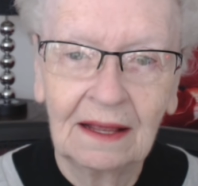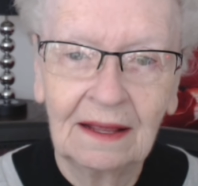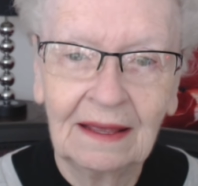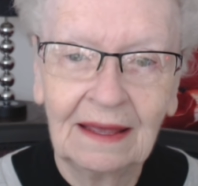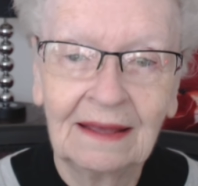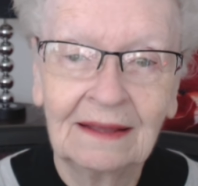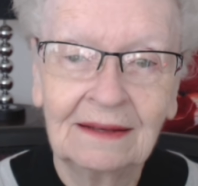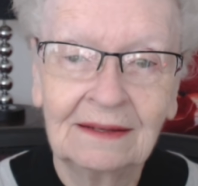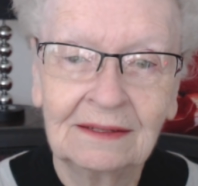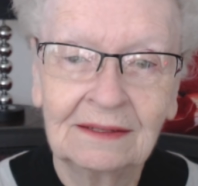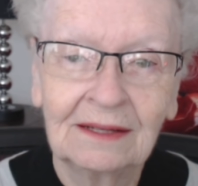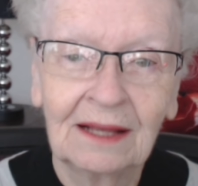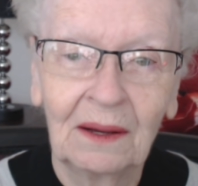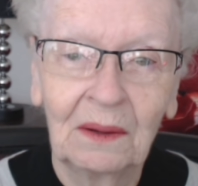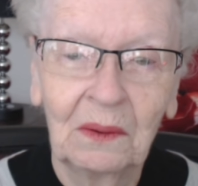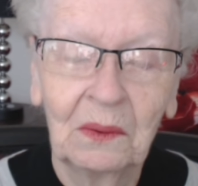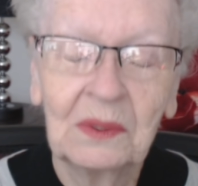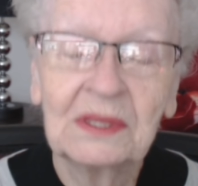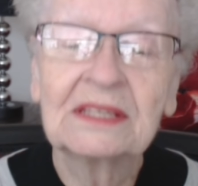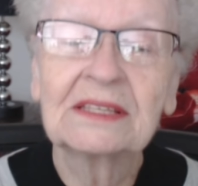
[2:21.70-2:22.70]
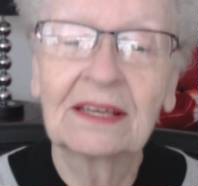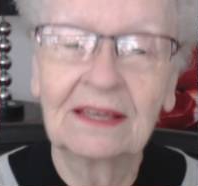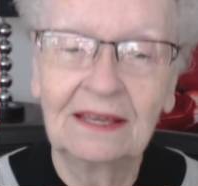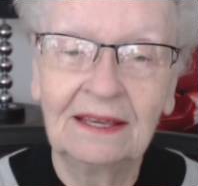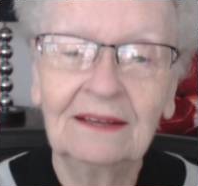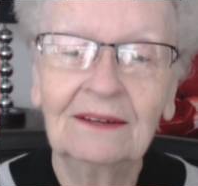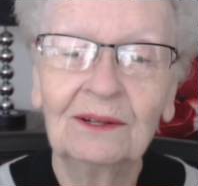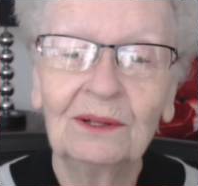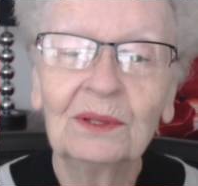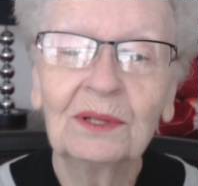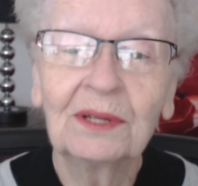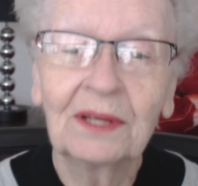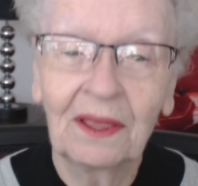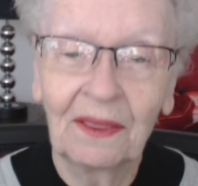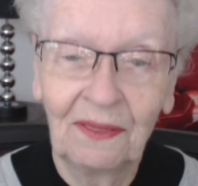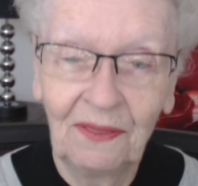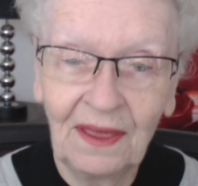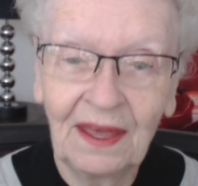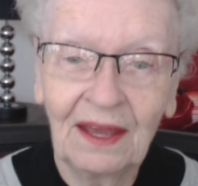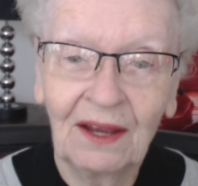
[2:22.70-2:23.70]
and was killed
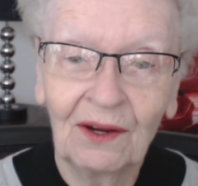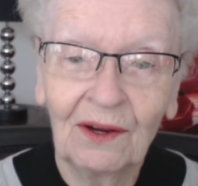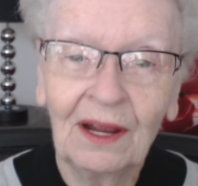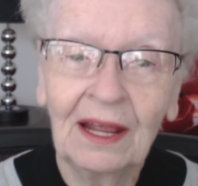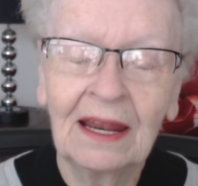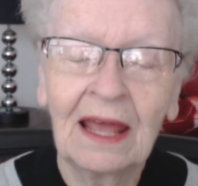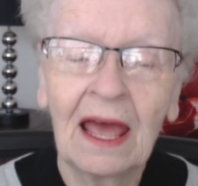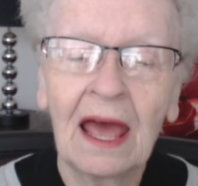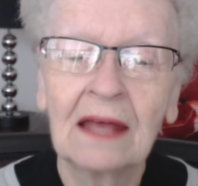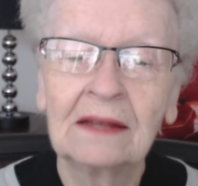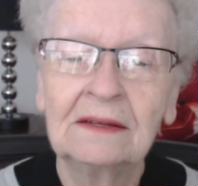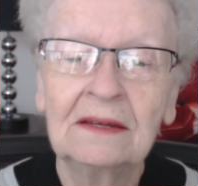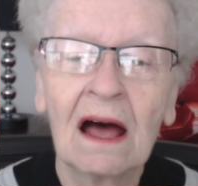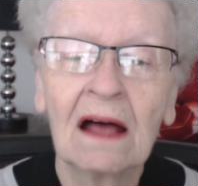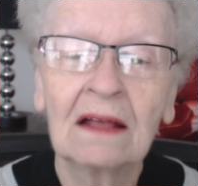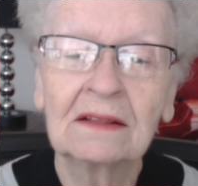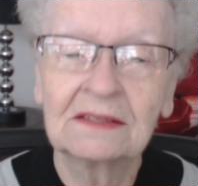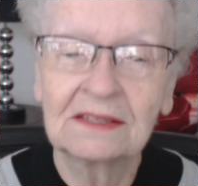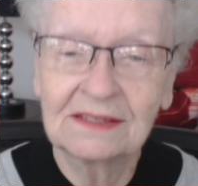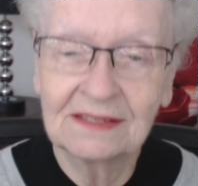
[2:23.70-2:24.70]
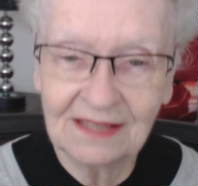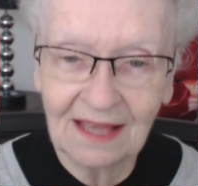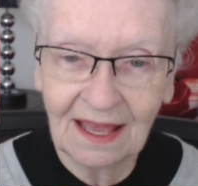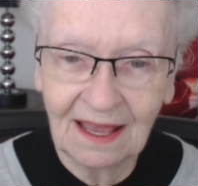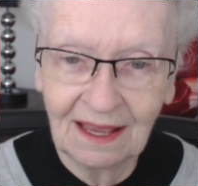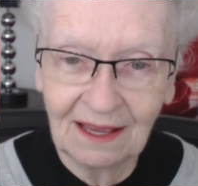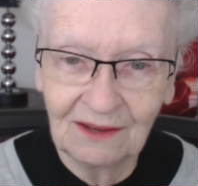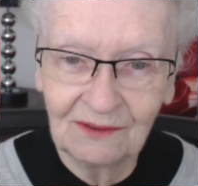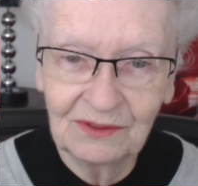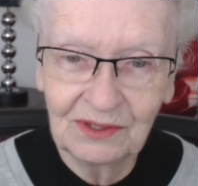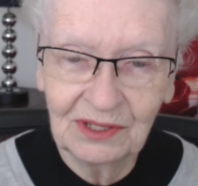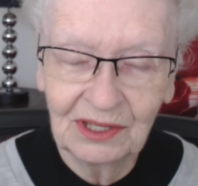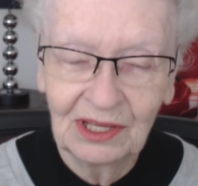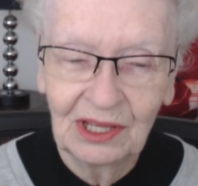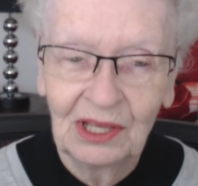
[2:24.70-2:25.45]
there and had not saved.